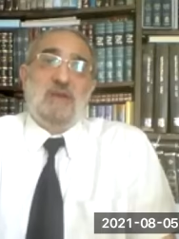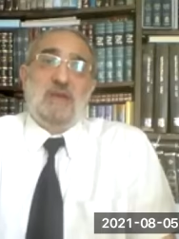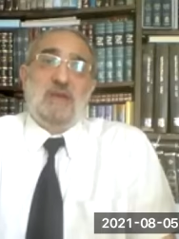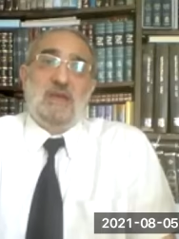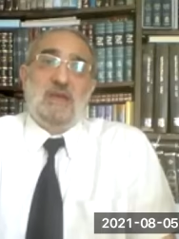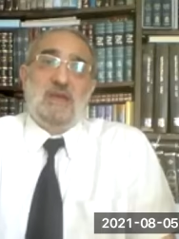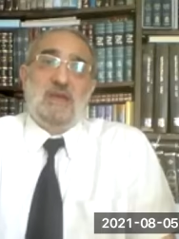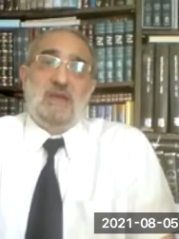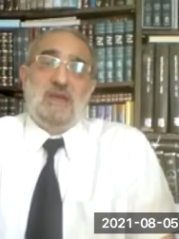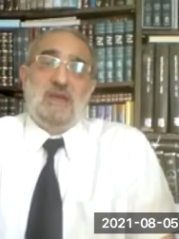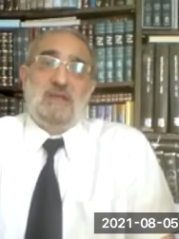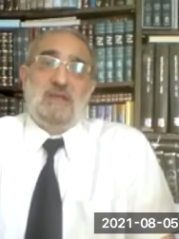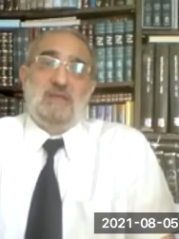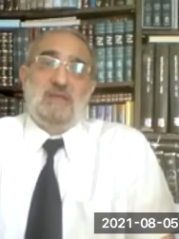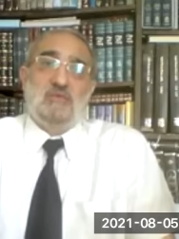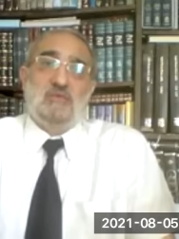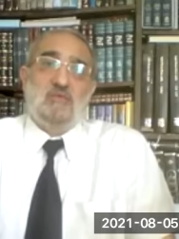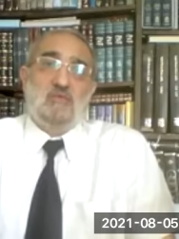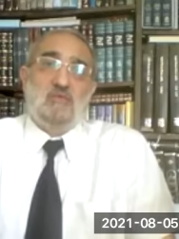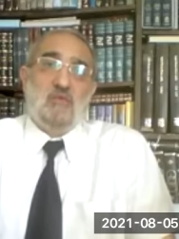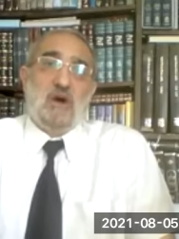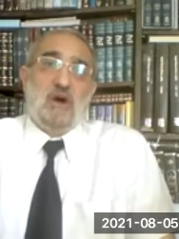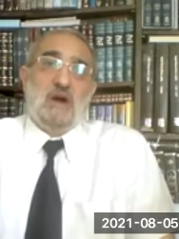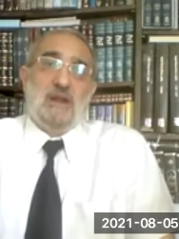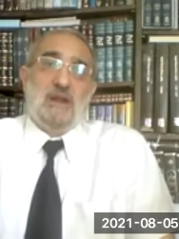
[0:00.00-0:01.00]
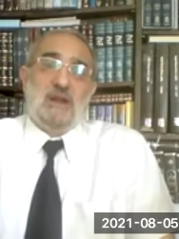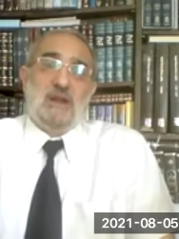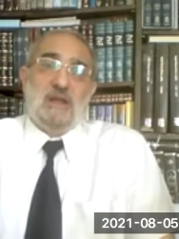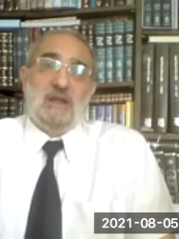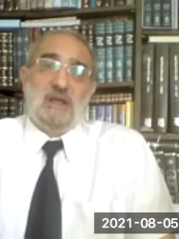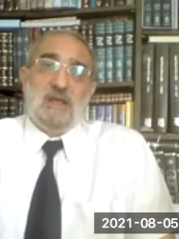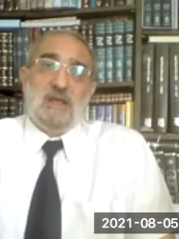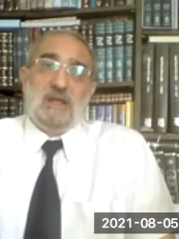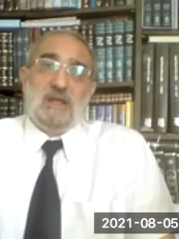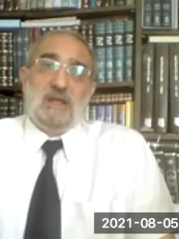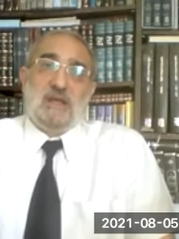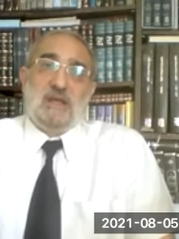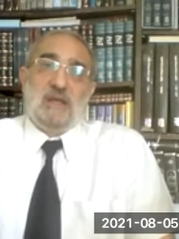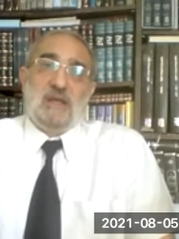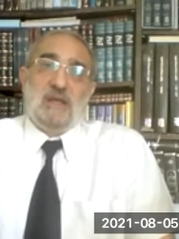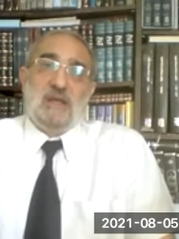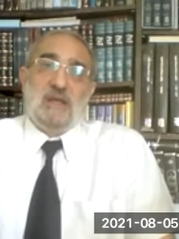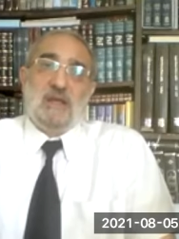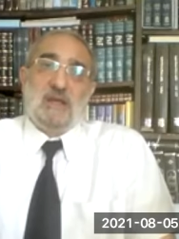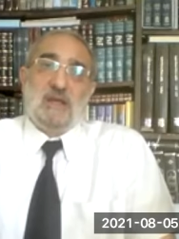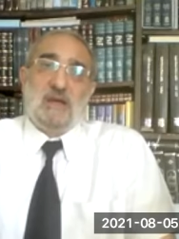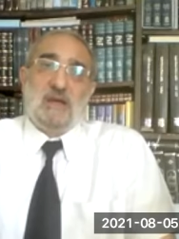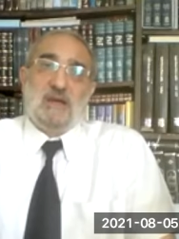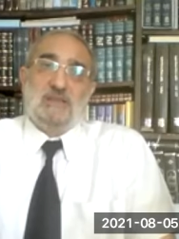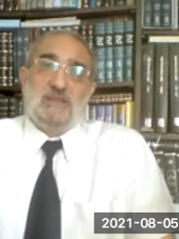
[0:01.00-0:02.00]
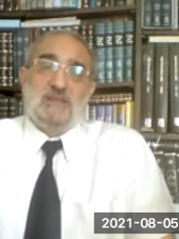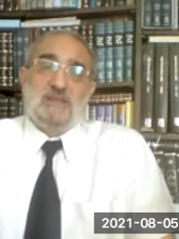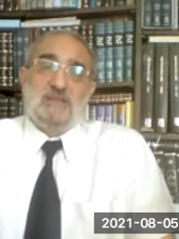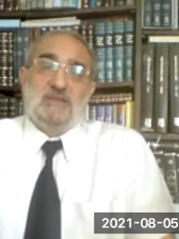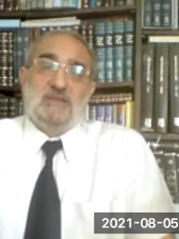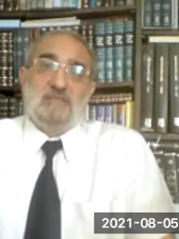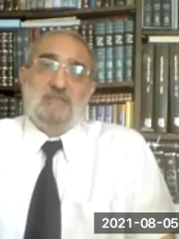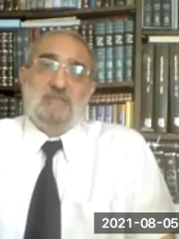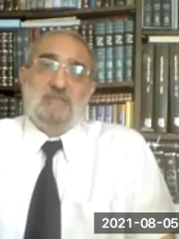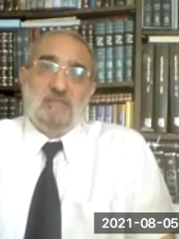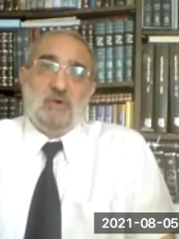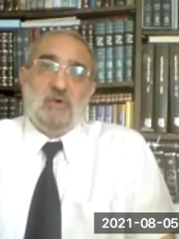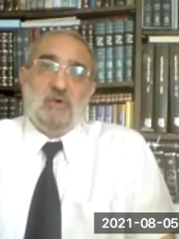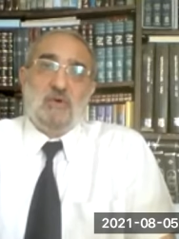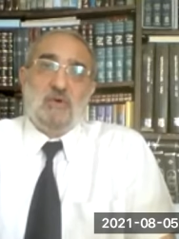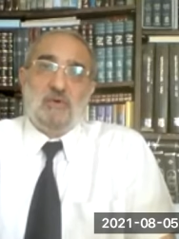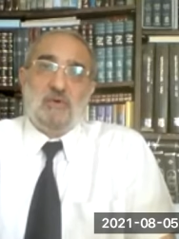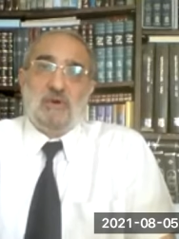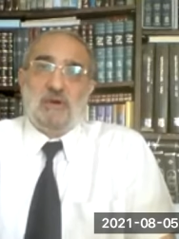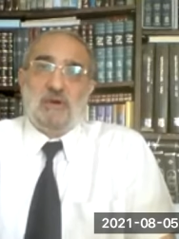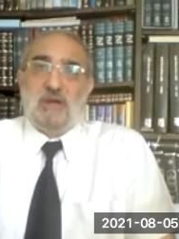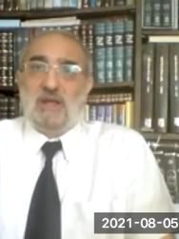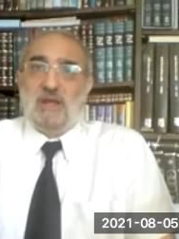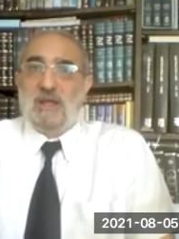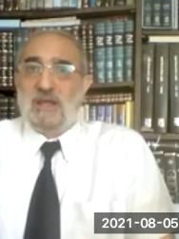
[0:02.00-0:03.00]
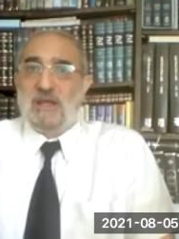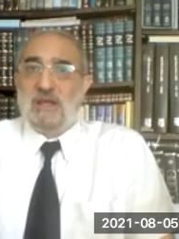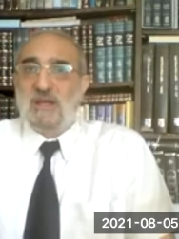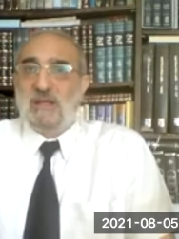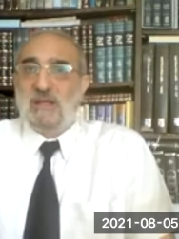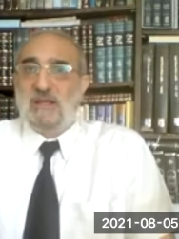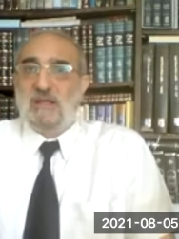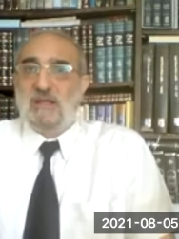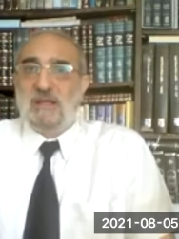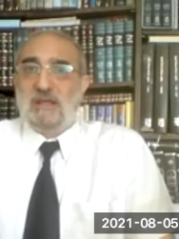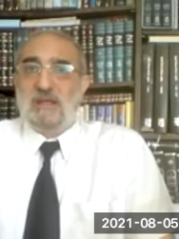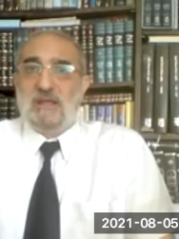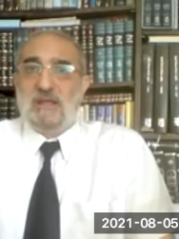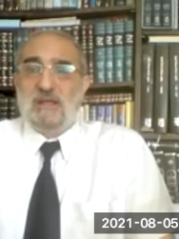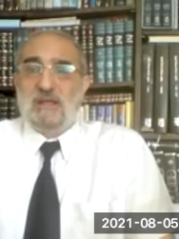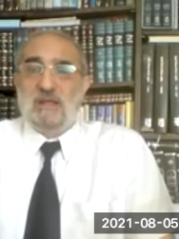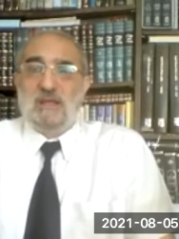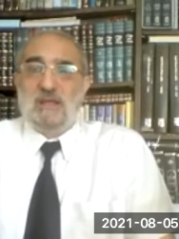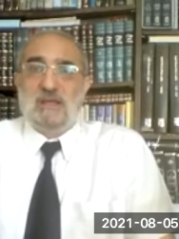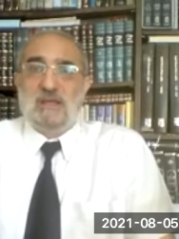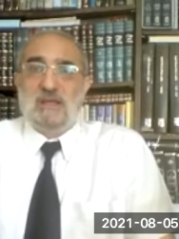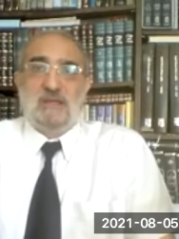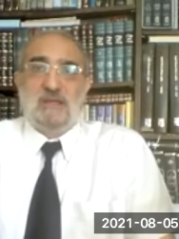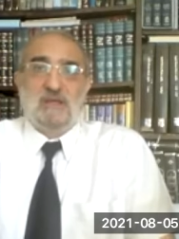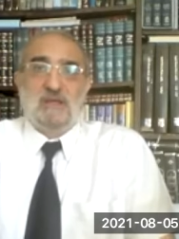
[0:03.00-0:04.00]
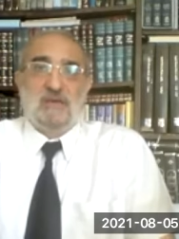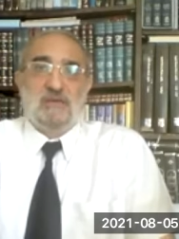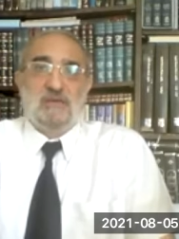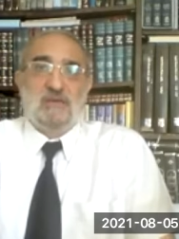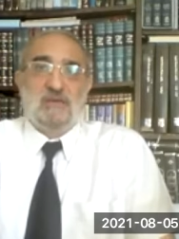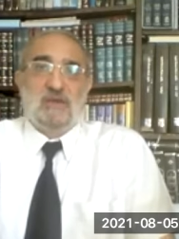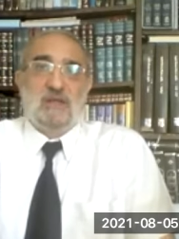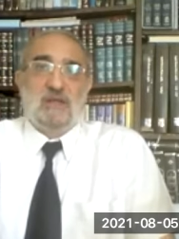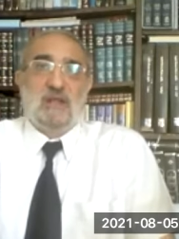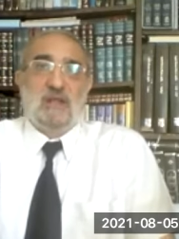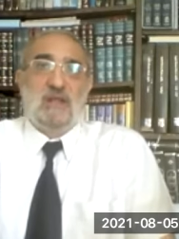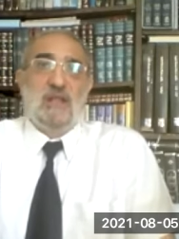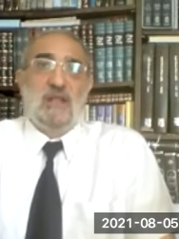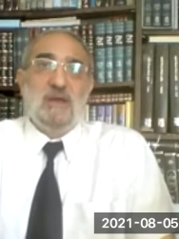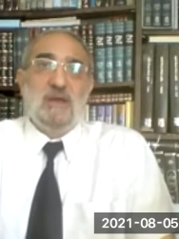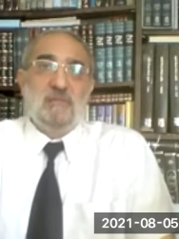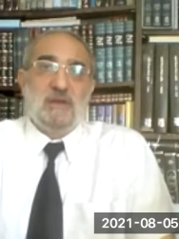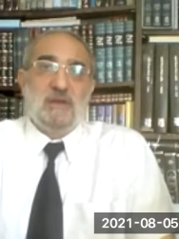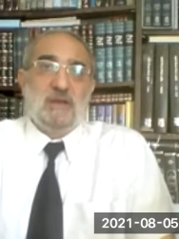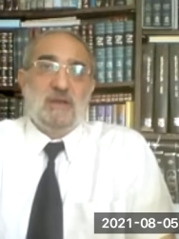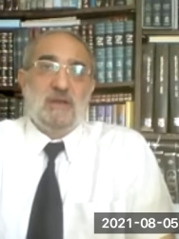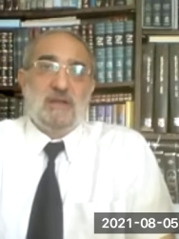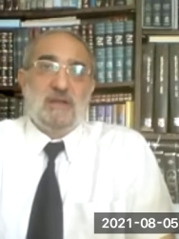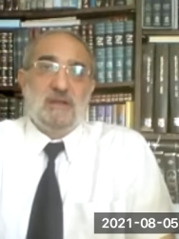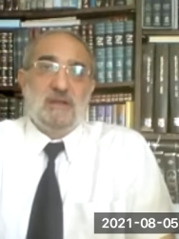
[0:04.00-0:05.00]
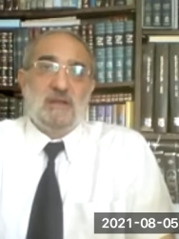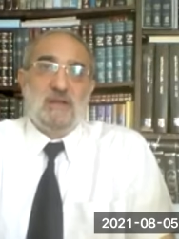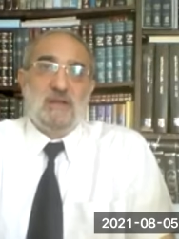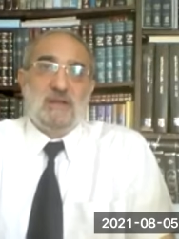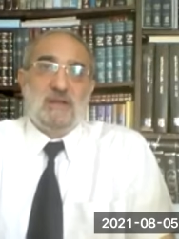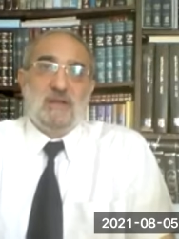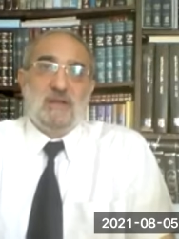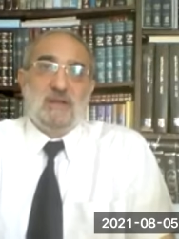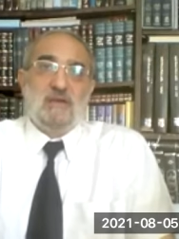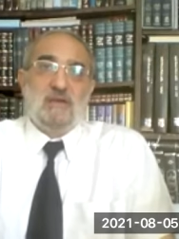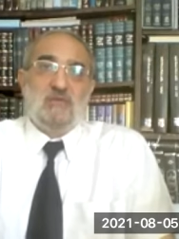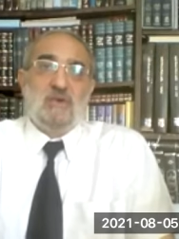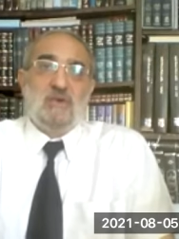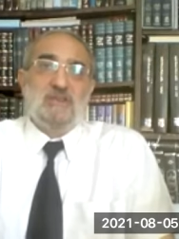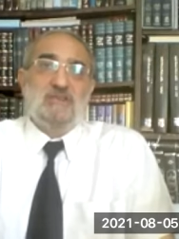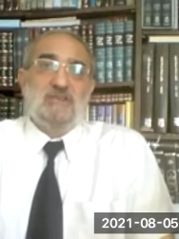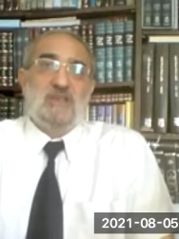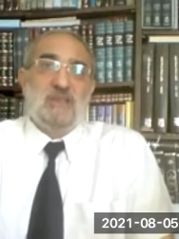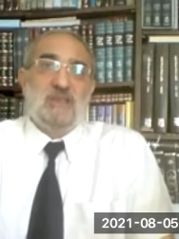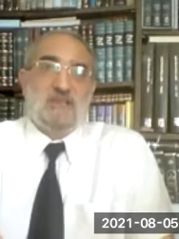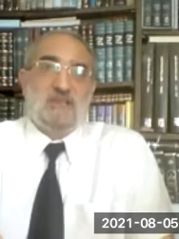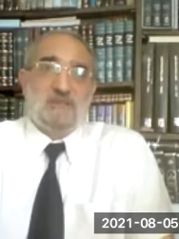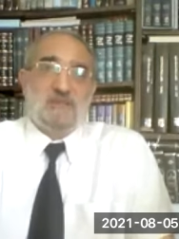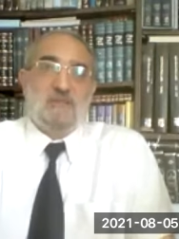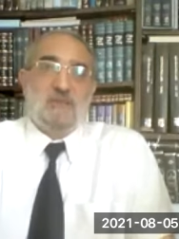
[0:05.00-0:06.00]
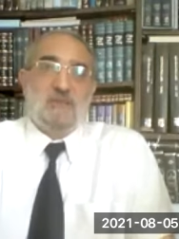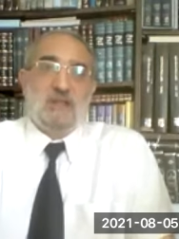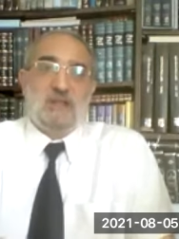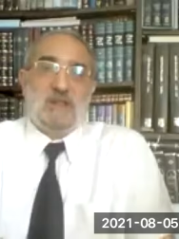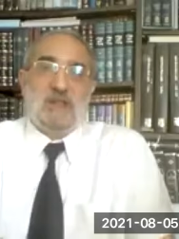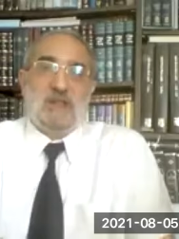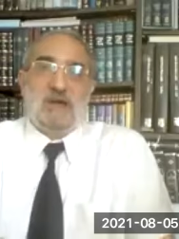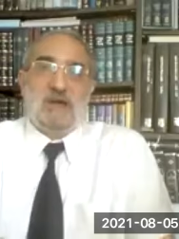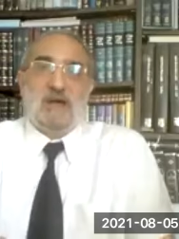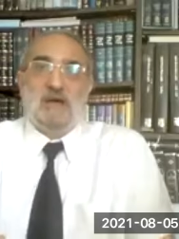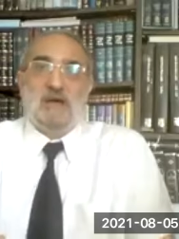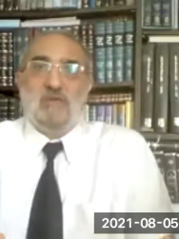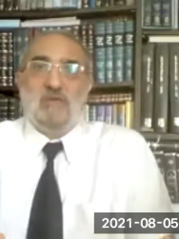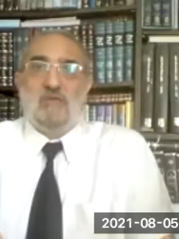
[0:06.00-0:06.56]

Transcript: it's one uh, got born in the, you know in Lebanon was Hezbollah.